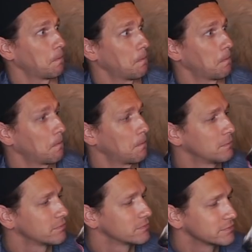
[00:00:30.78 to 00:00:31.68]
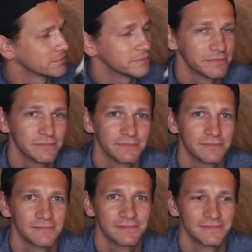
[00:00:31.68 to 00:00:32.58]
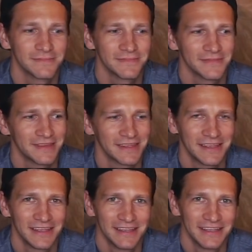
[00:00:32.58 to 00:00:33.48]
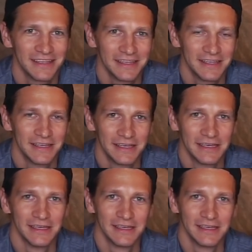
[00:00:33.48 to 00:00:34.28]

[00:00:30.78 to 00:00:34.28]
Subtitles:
(not speaking)